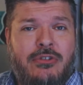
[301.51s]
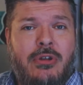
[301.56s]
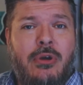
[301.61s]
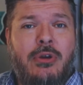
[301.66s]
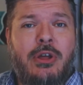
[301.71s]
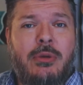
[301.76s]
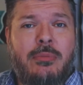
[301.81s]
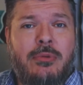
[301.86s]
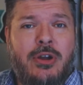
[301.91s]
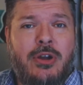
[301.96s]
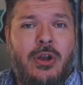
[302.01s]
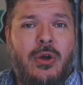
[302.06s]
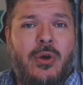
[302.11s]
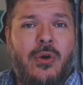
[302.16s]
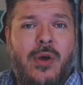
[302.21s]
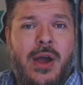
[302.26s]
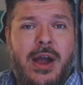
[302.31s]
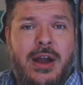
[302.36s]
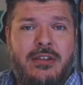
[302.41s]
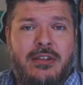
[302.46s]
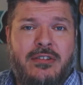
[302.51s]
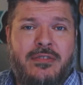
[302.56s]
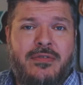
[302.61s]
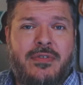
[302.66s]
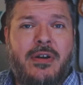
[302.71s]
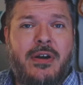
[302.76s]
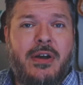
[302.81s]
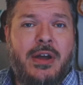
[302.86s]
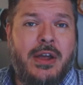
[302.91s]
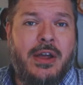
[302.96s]
Sodium chloride is a
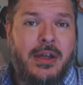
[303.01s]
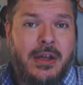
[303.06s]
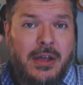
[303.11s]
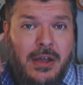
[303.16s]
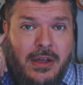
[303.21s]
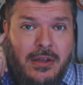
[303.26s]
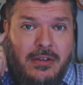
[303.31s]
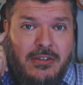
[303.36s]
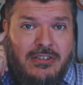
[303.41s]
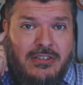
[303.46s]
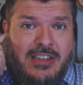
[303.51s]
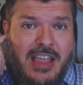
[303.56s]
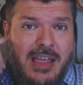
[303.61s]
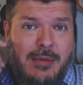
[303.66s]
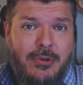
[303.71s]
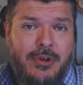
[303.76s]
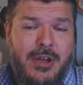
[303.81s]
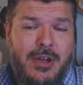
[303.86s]
very stable